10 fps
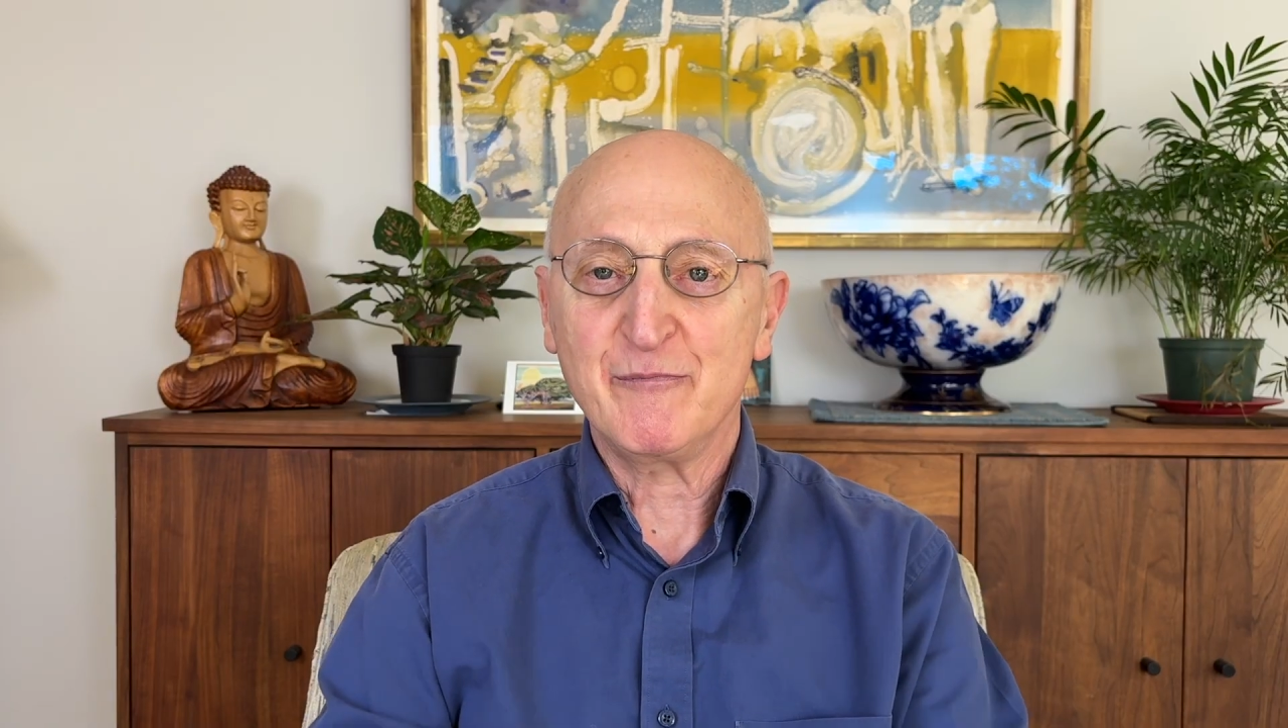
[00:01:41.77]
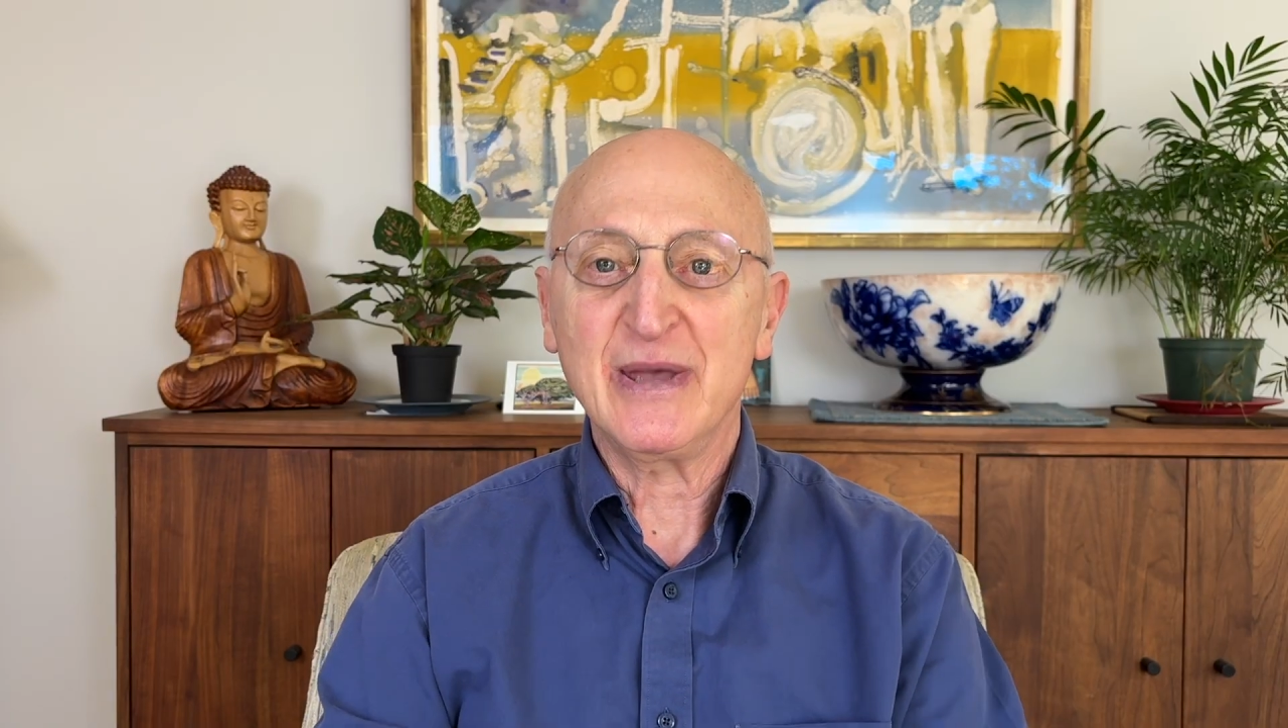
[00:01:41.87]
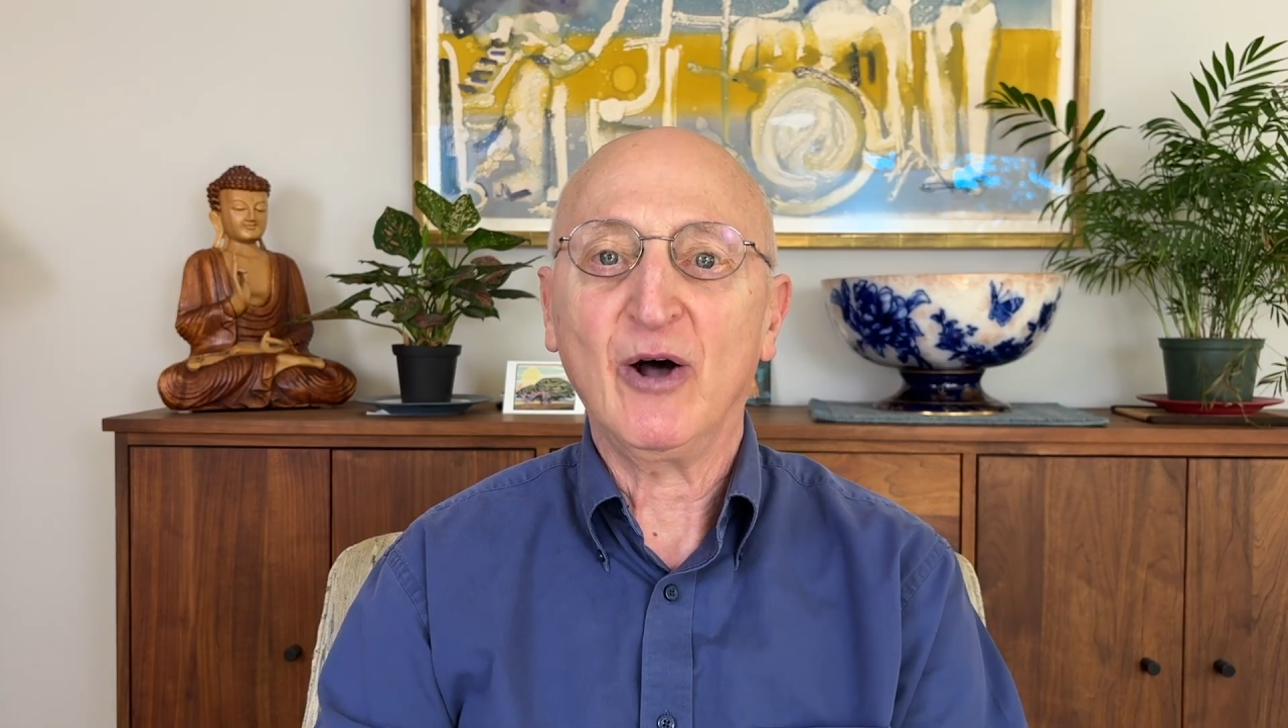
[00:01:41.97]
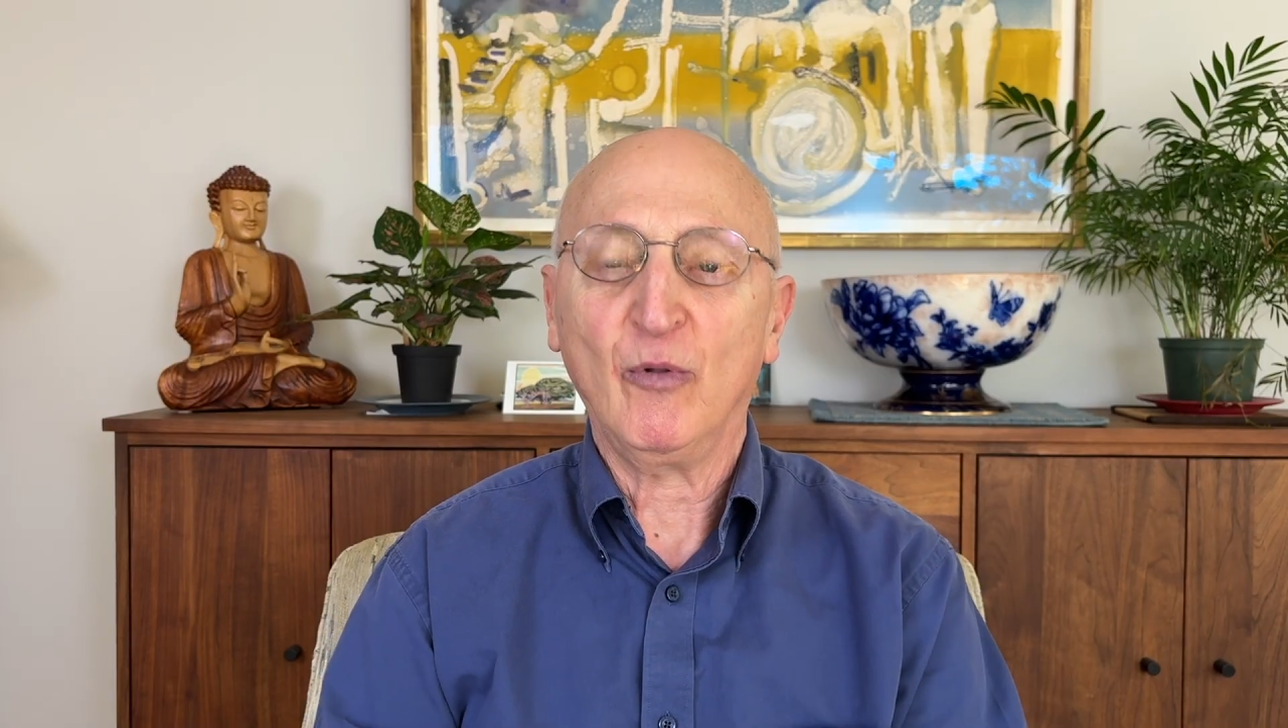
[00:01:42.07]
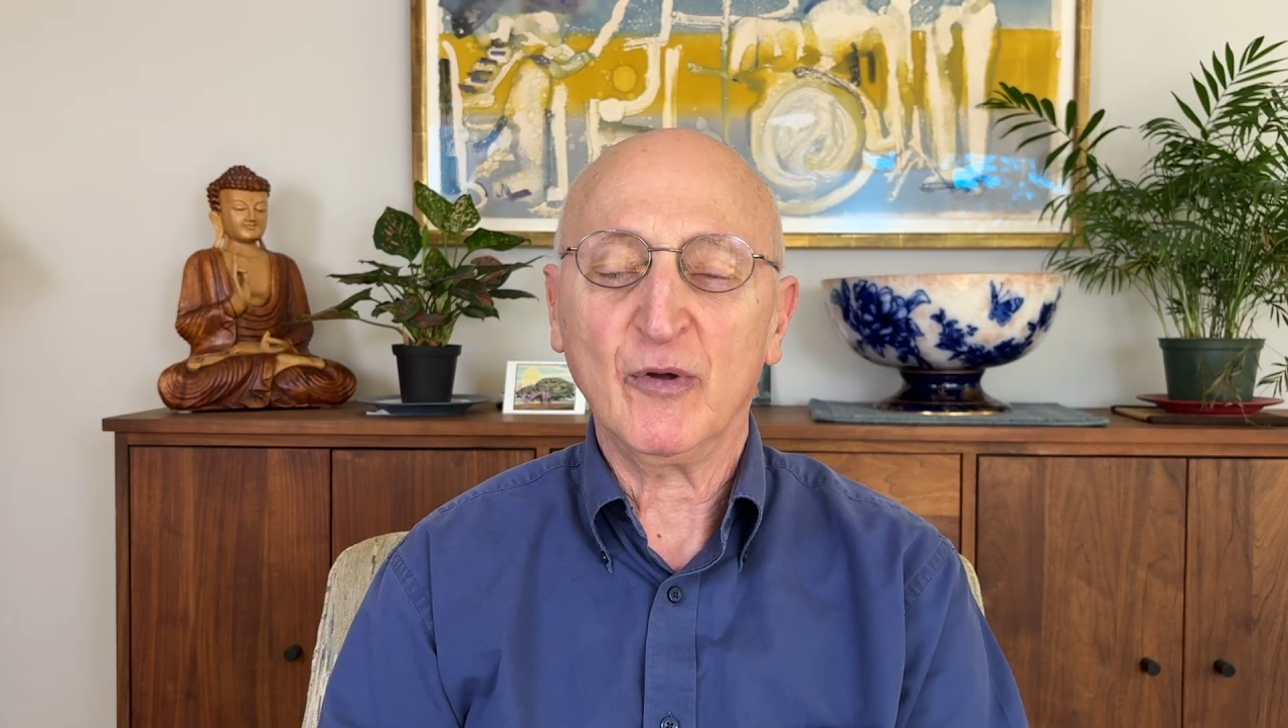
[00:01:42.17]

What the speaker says: bell that